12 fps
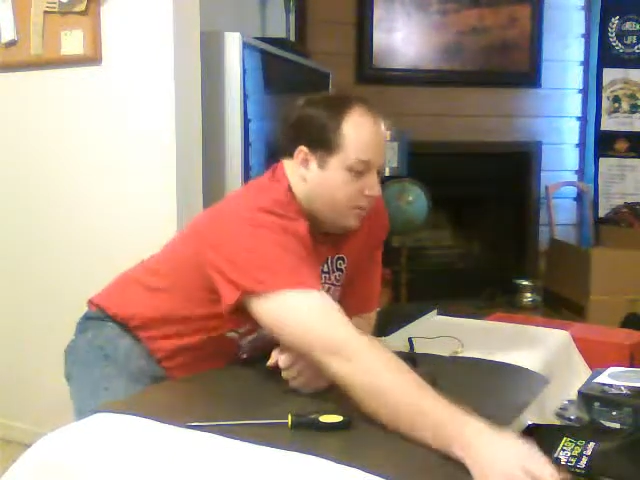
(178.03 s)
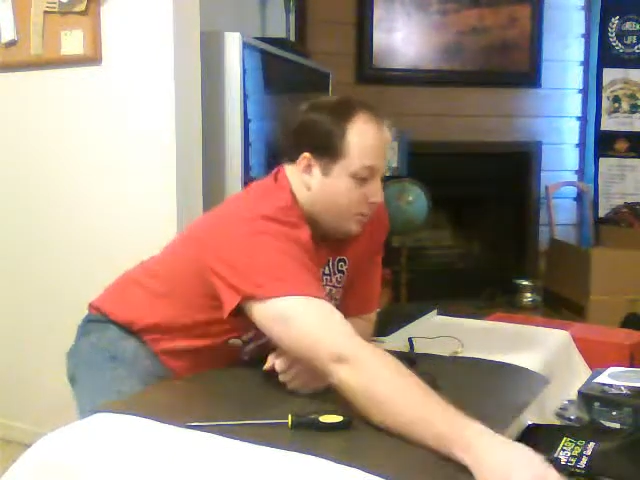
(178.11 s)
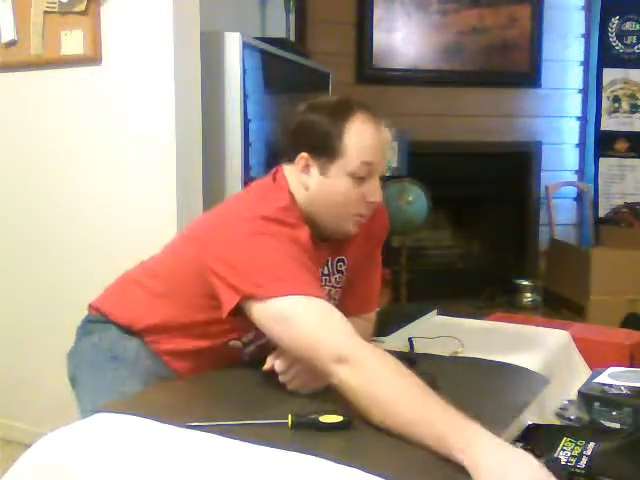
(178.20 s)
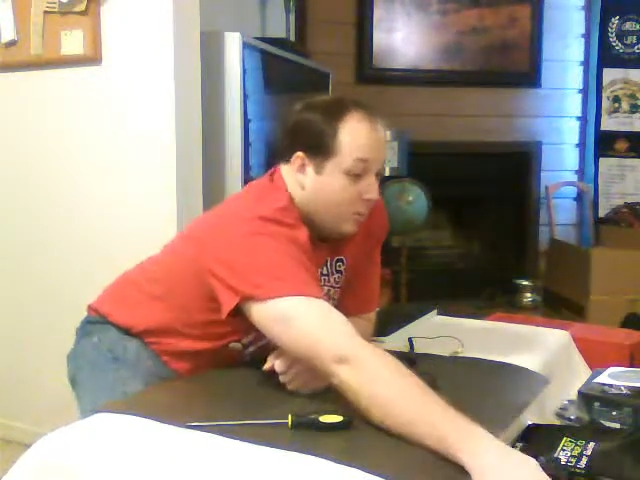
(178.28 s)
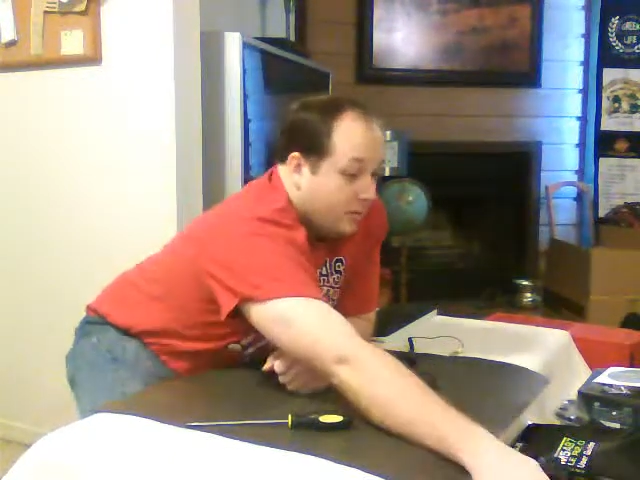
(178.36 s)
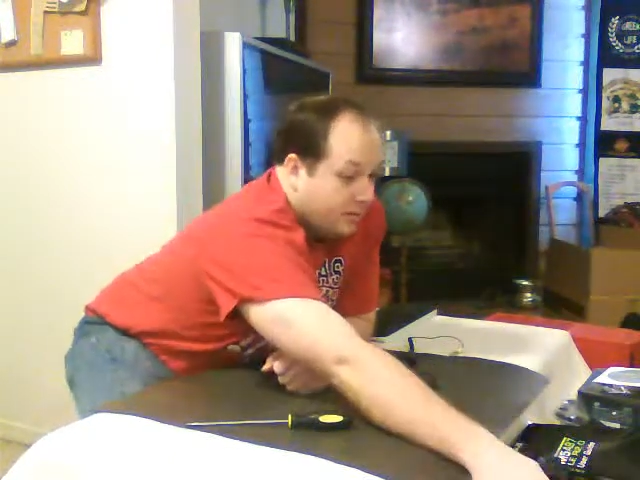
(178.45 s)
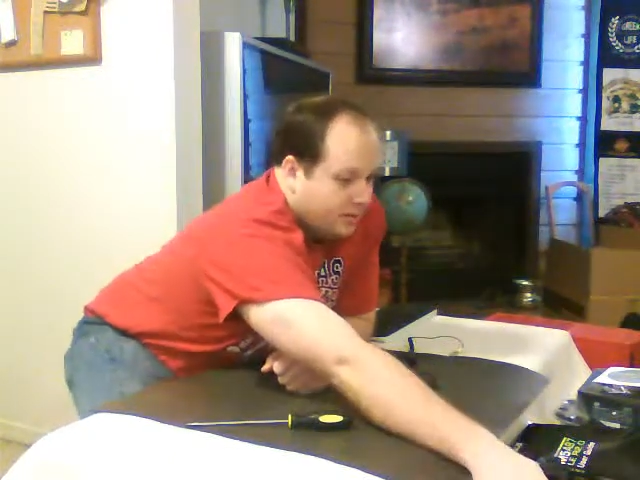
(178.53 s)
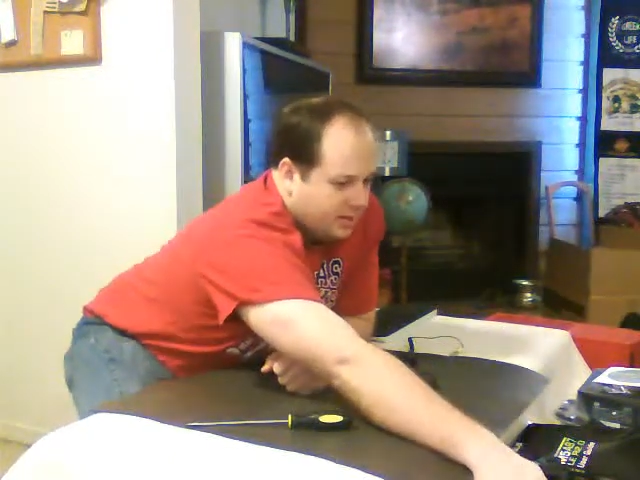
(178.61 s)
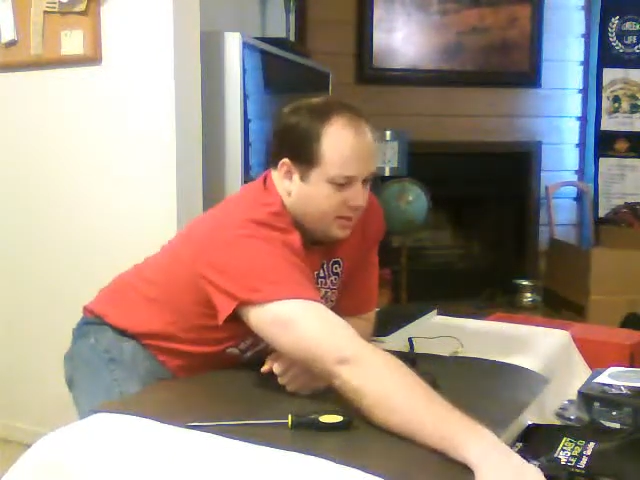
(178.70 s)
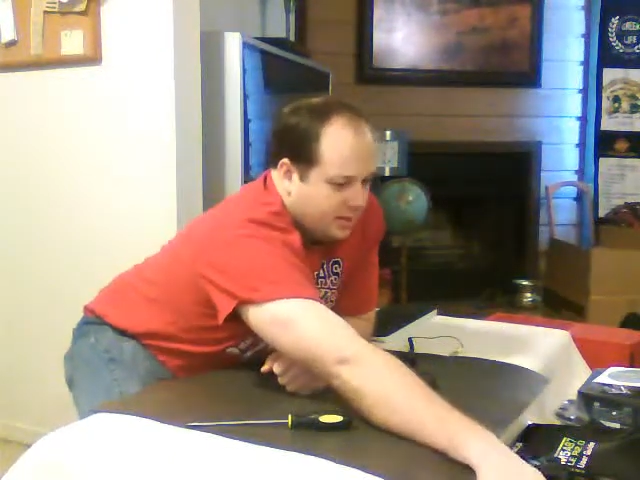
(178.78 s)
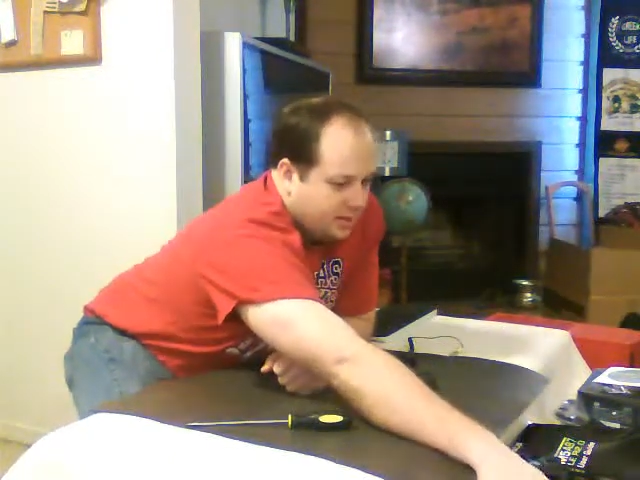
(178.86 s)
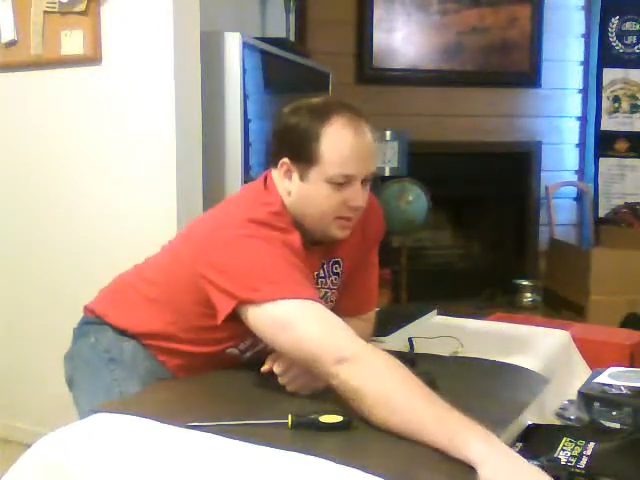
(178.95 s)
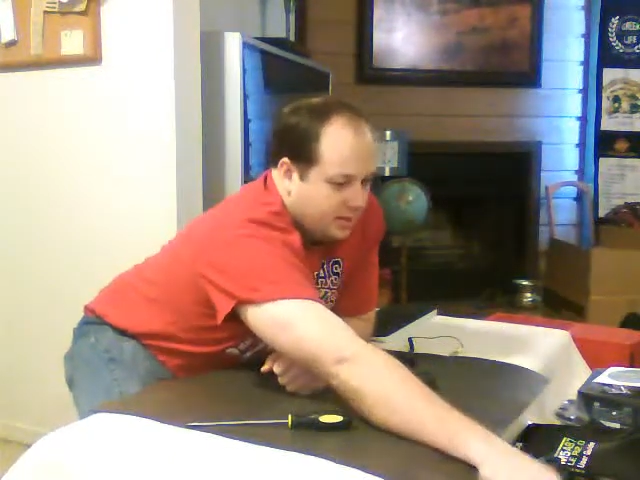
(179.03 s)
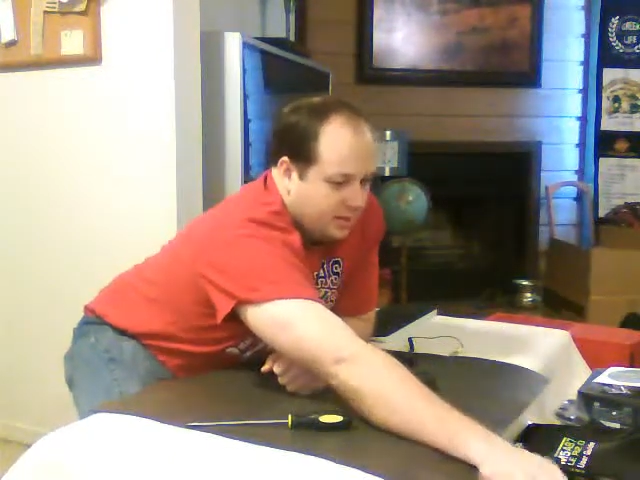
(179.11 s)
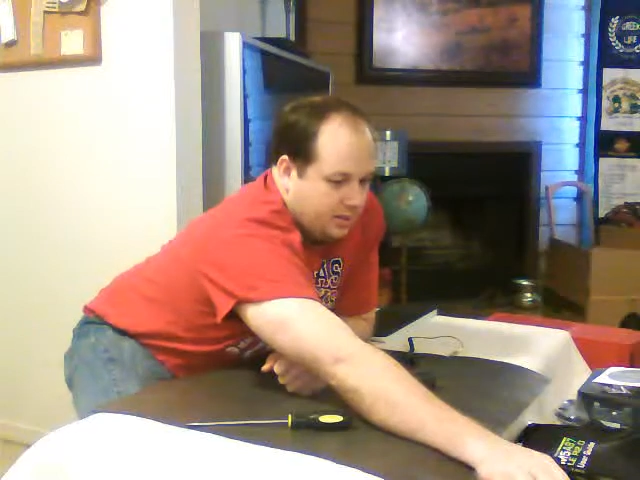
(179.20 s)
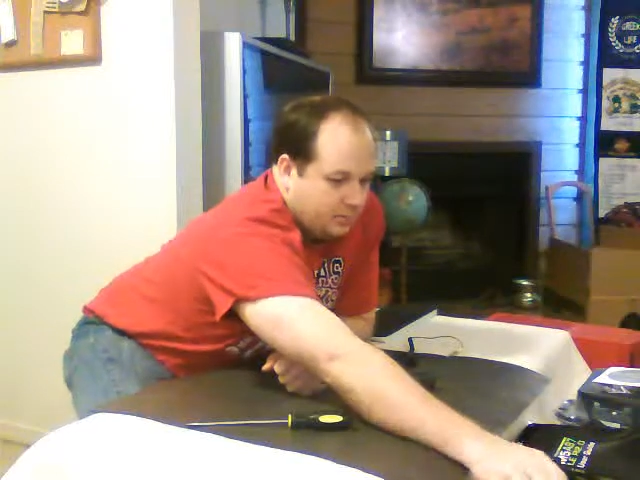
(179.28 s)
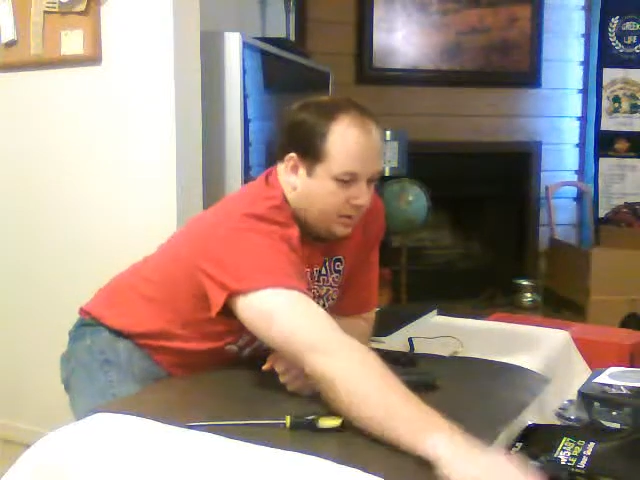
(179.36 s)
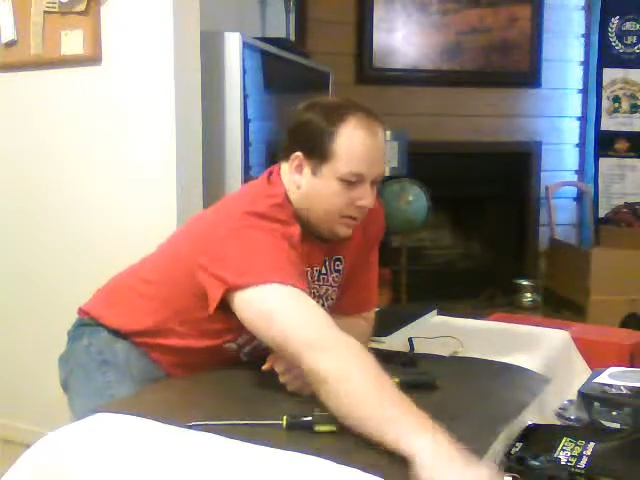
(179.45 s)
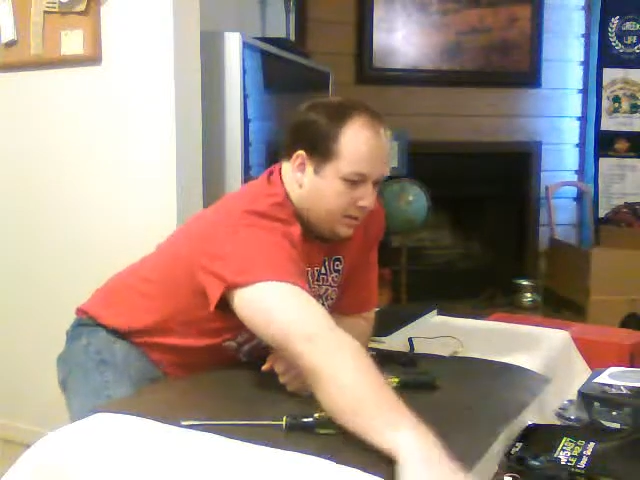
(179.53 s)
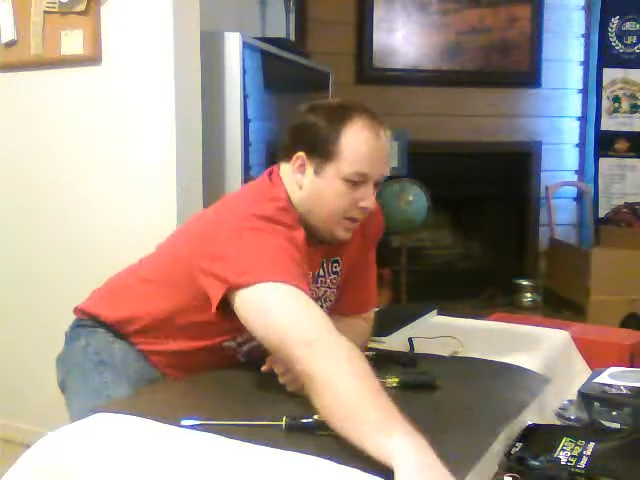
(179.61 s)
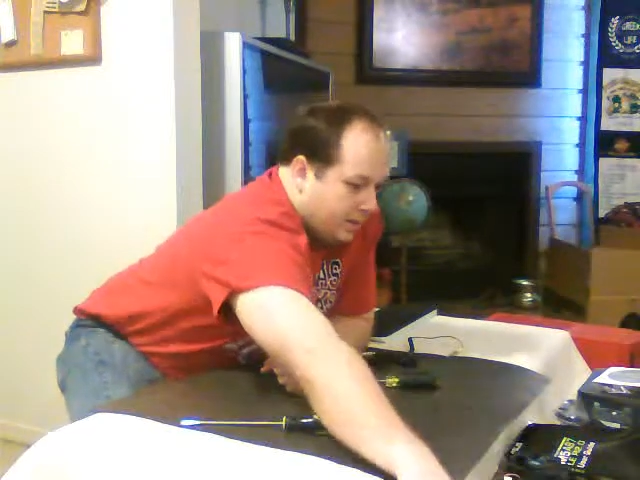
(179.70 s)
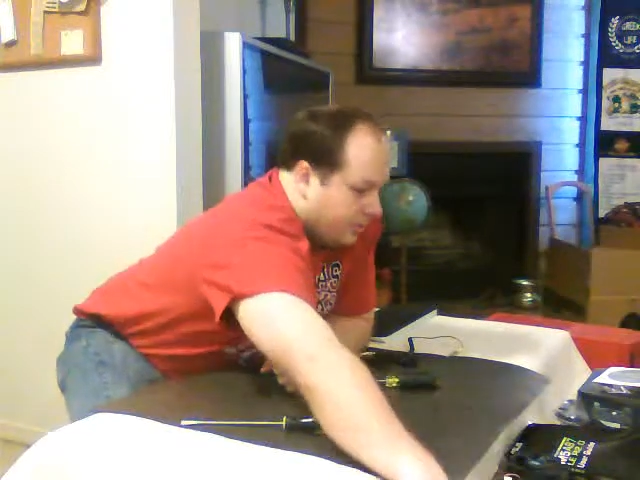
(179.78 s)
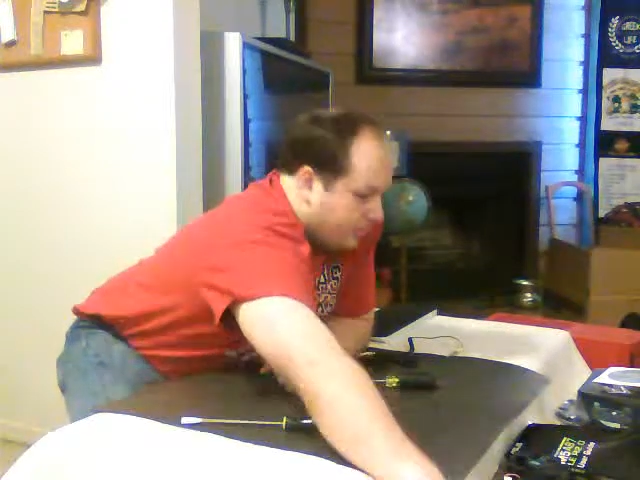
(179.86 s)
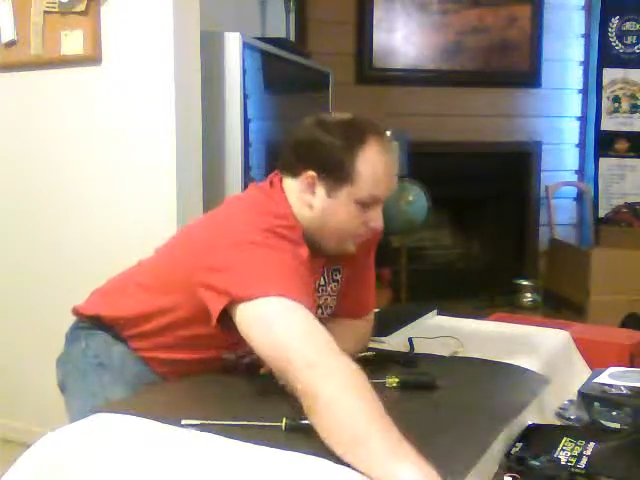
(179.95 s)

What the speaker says: Momentous XT to be exact.